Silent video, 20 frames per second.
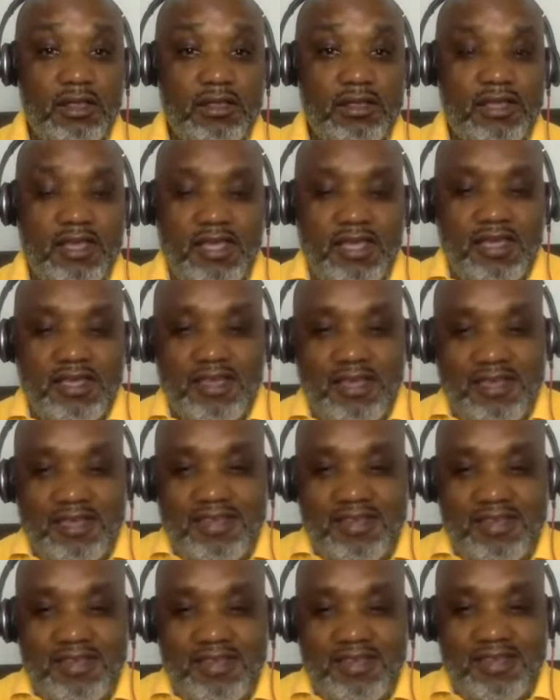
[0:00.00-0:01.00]
you
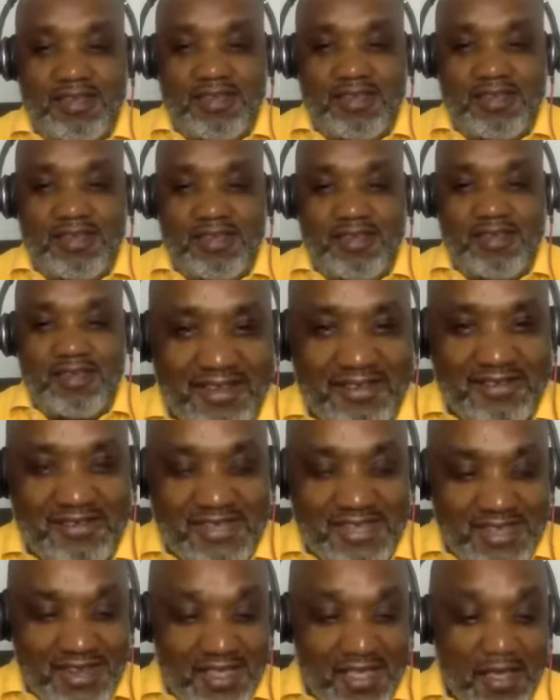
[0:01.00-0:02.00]
know what I
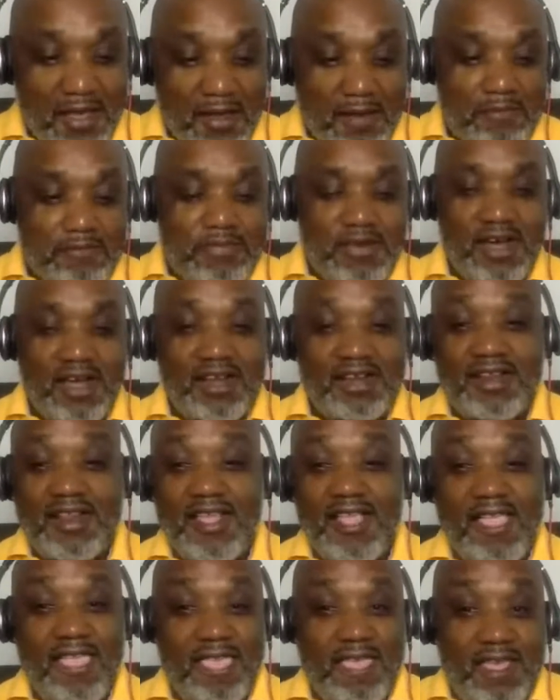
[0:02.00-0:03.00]
mean? But
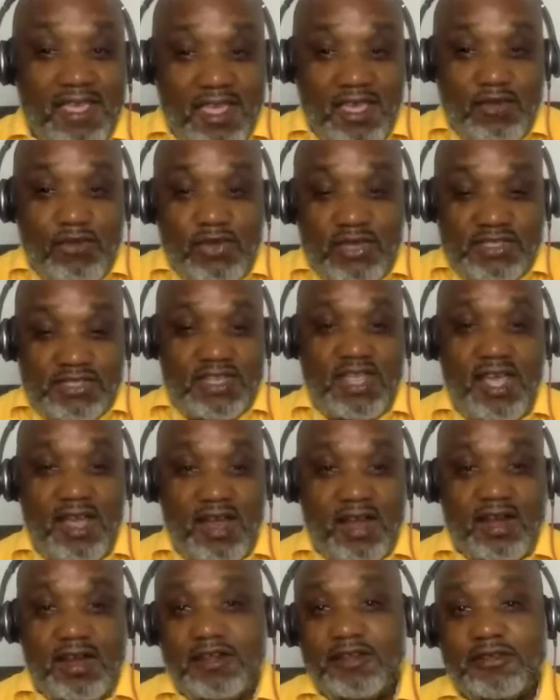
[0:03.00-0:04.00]
it was
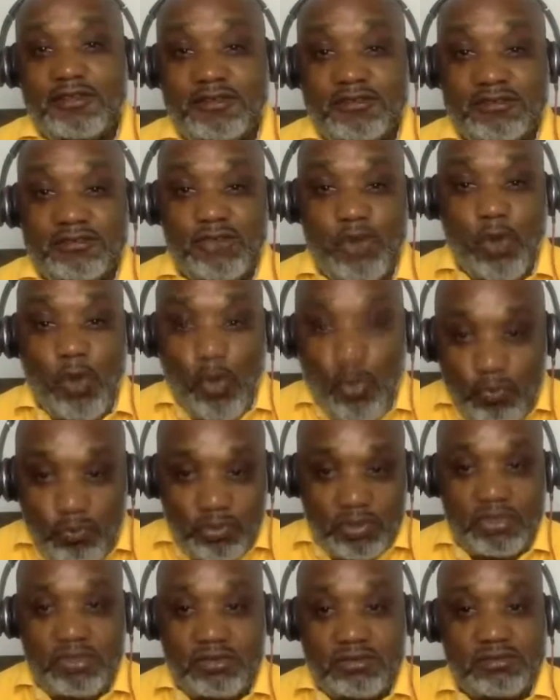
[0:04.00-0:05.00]
there,
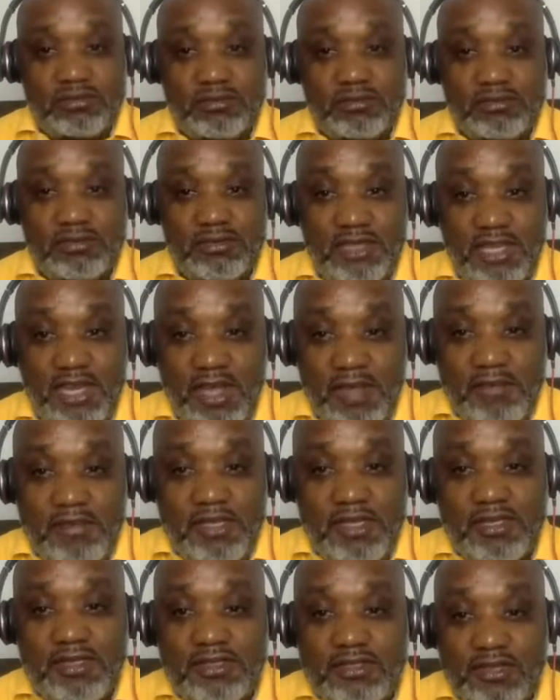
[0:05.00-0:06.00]
open. You know what I
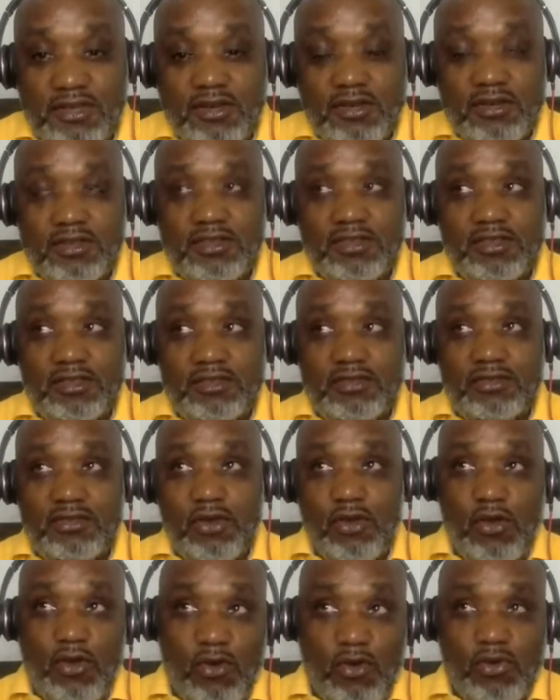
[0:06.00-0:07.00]
mean? So
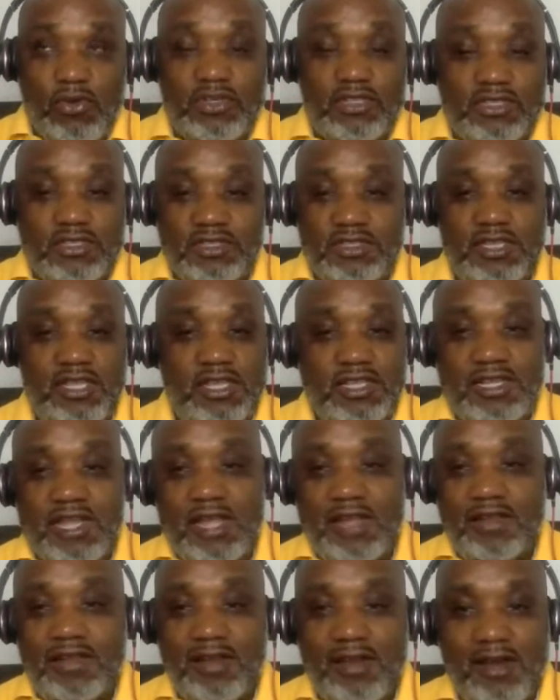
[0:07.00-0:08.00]
the whole thing
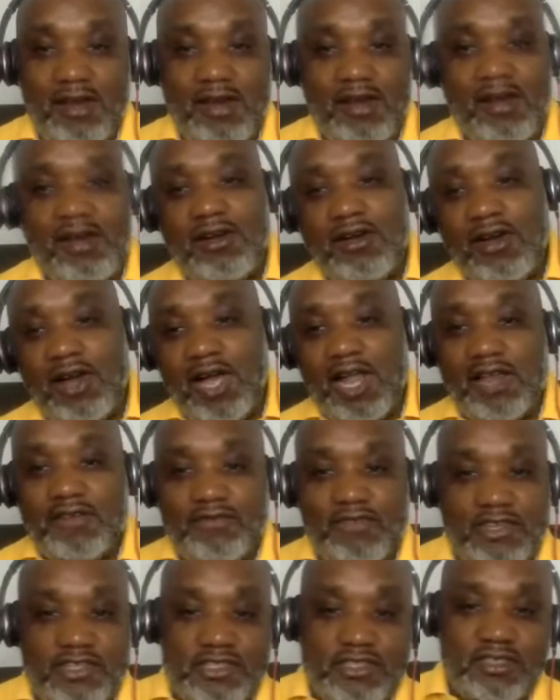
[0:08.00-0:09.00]
that oh, all
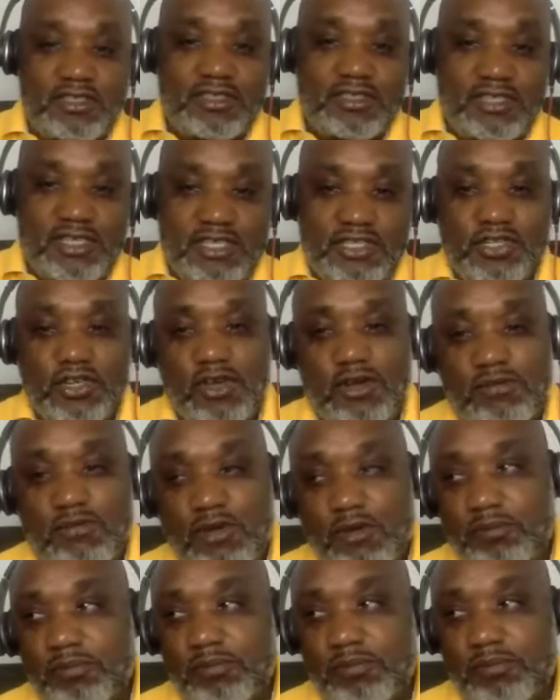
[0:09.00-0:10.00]
of a sudden this come
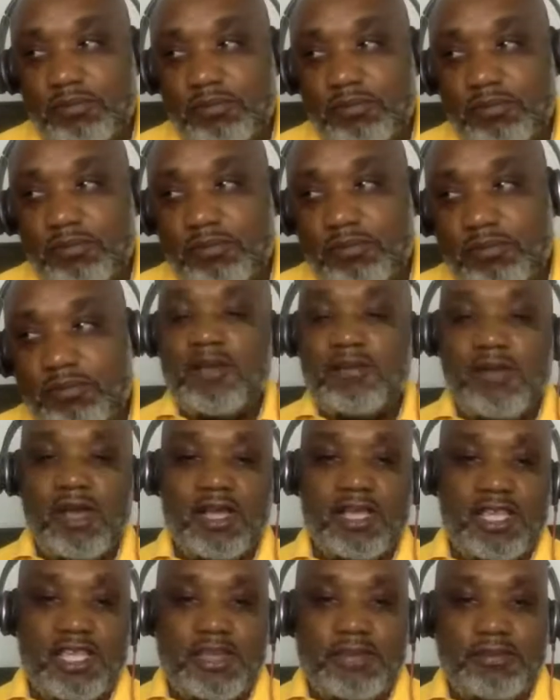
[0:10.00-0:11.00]
up and they
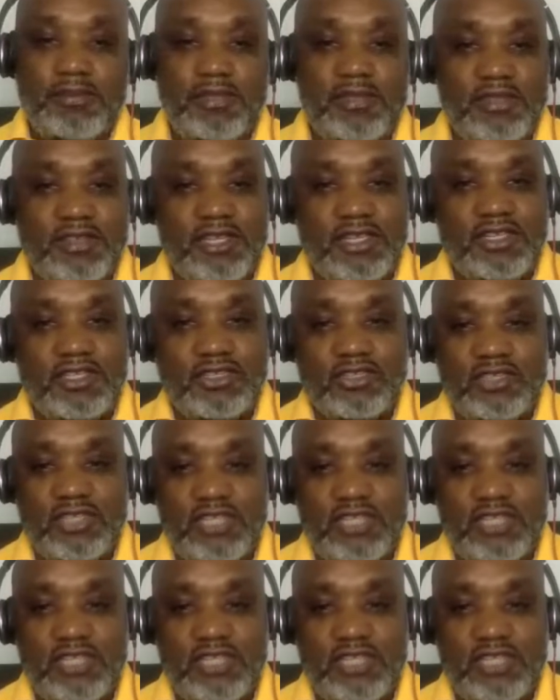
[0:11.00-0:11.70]
might keep things